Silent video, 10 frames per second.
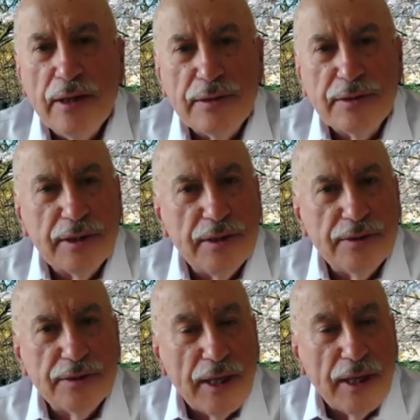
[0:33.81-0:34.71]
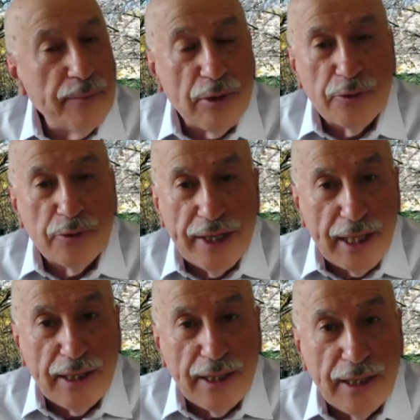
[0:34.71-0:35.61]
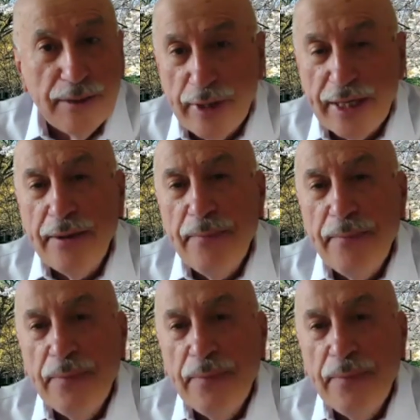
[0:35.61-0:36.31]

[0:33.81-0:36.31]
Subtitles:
since April 2020.